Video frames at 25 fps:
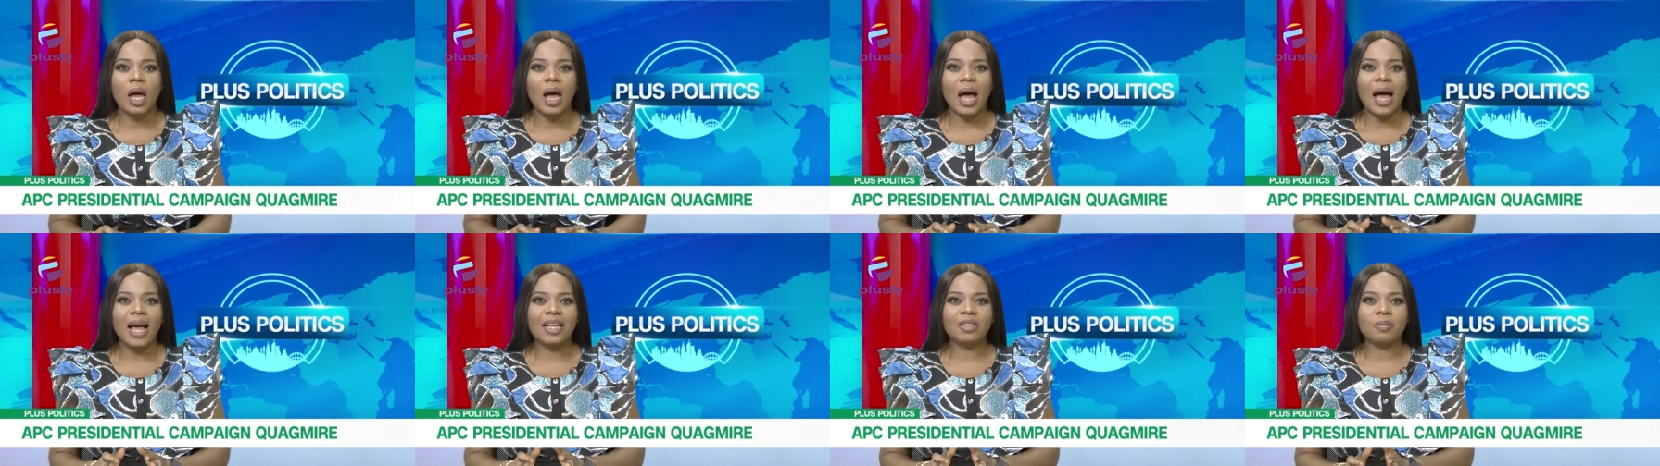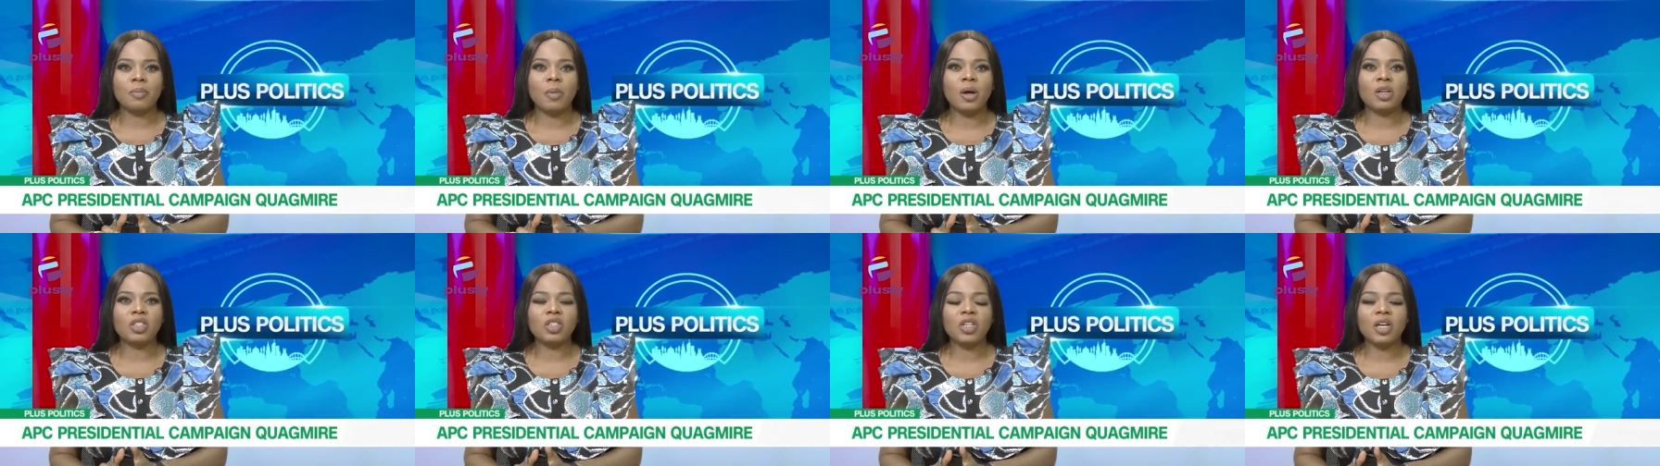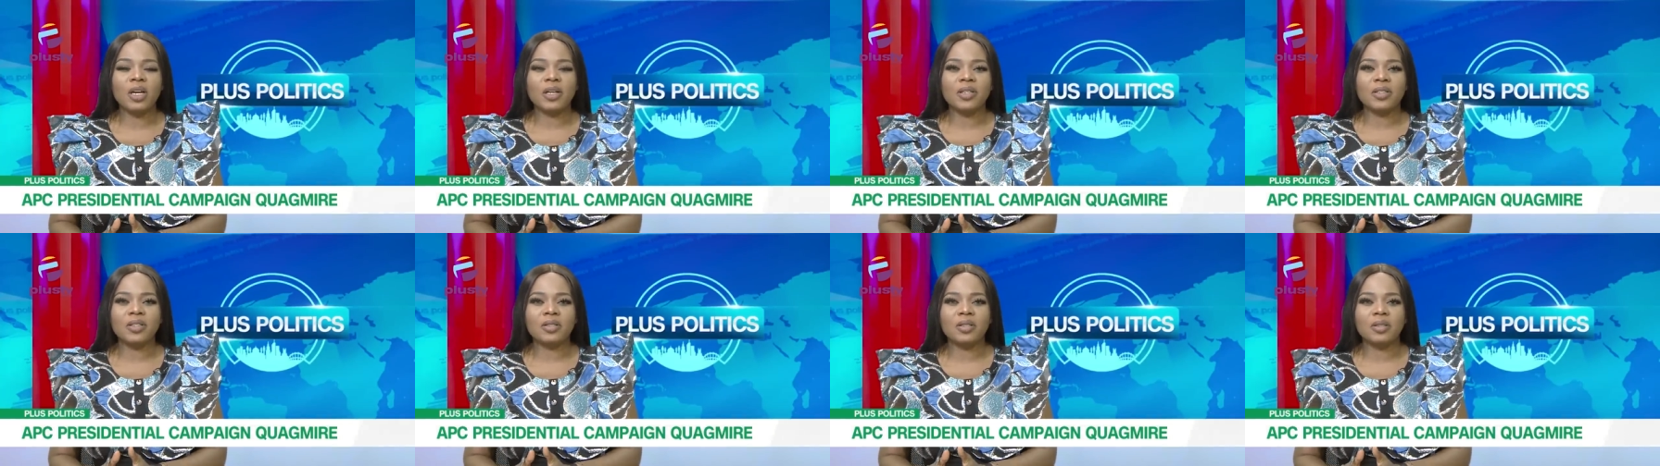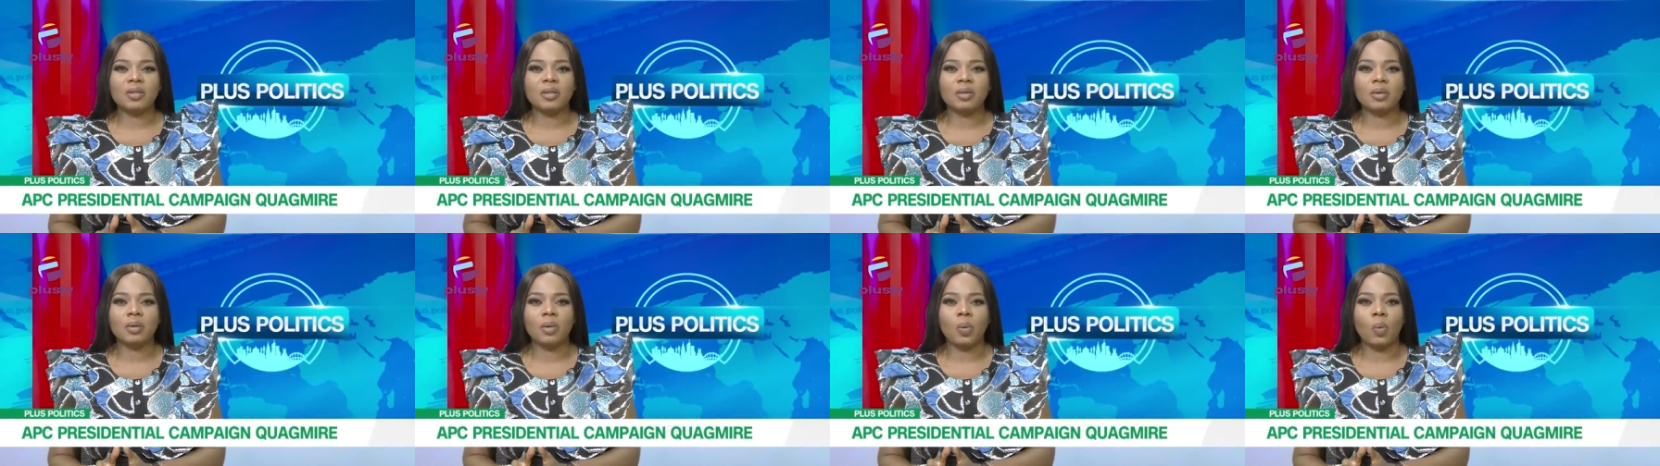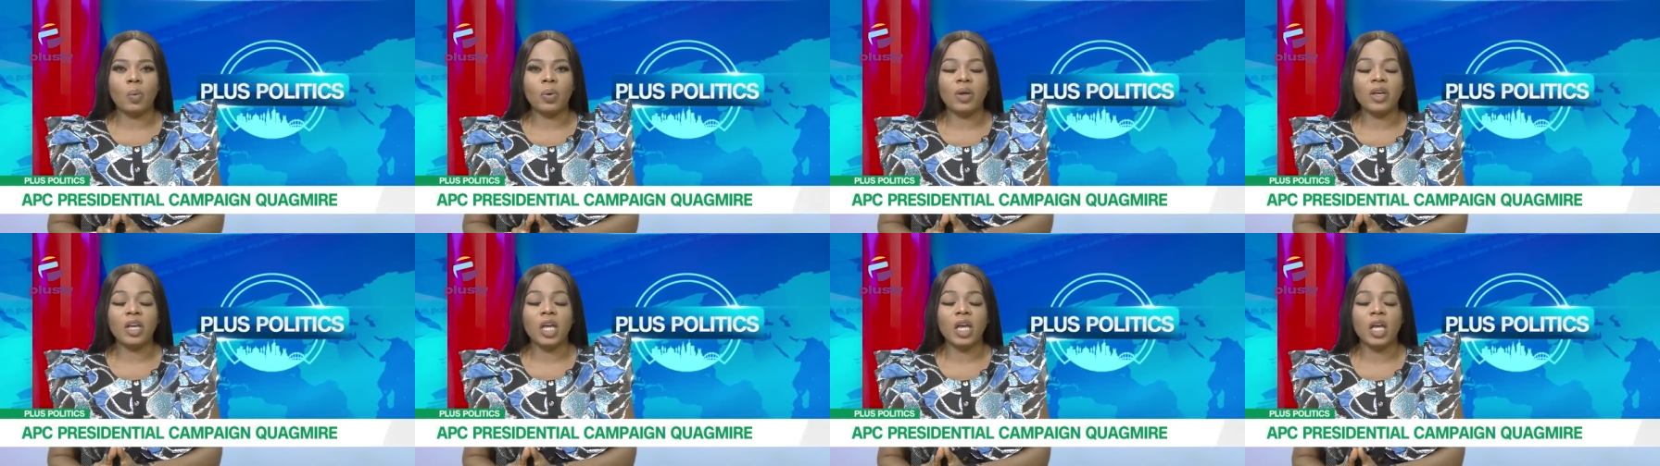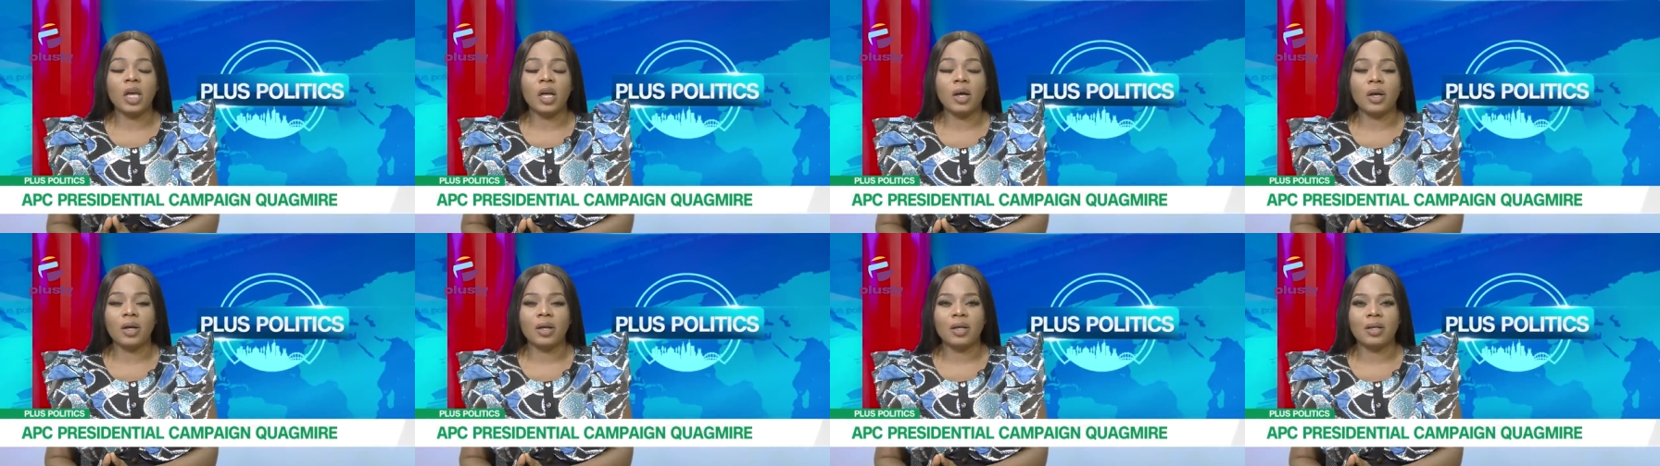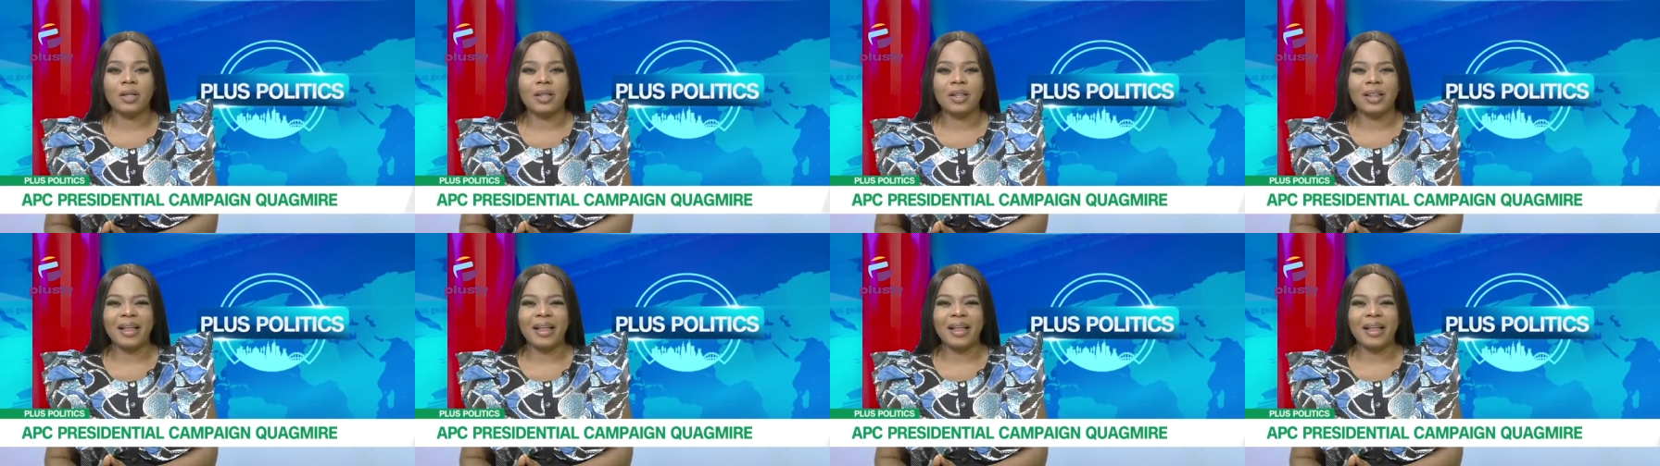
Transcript: As much as we hear